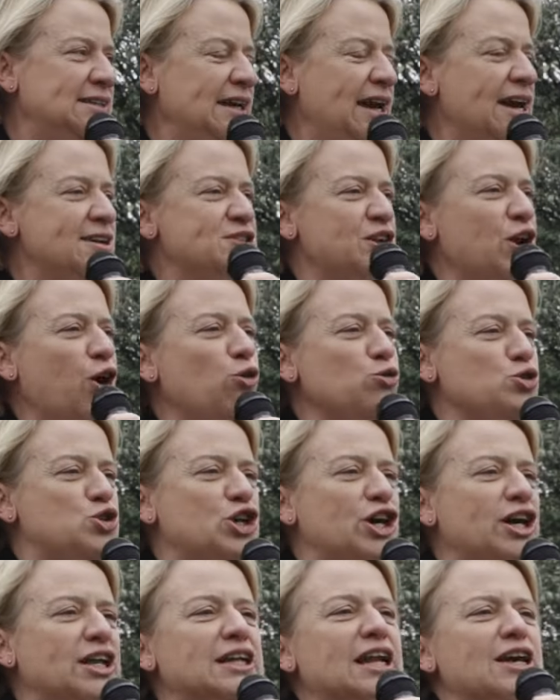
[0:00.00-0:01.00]
As an old
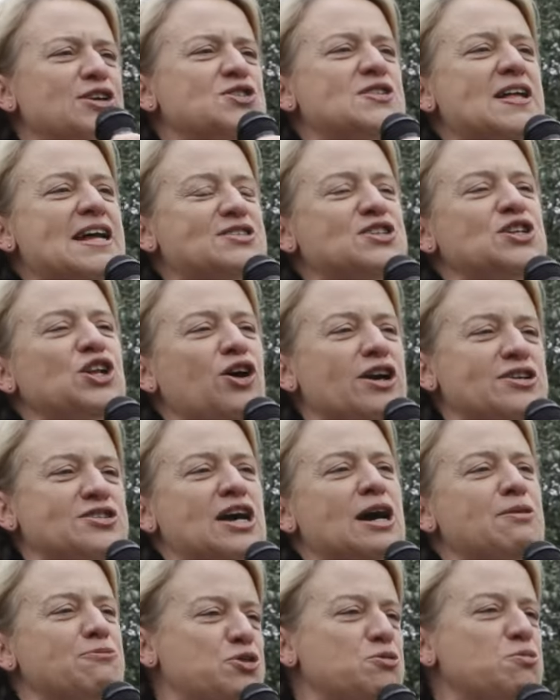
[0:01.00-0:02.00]
journalist, that's a nice,
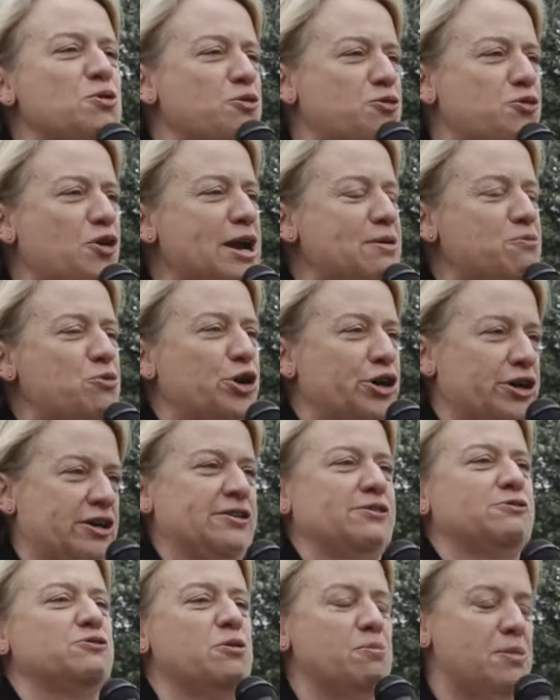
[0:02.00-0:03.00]
comfortable framework
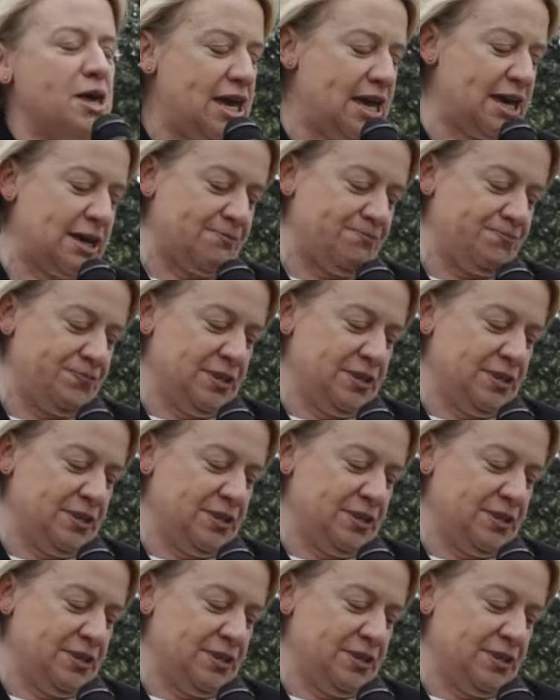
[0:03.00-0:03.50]
for me.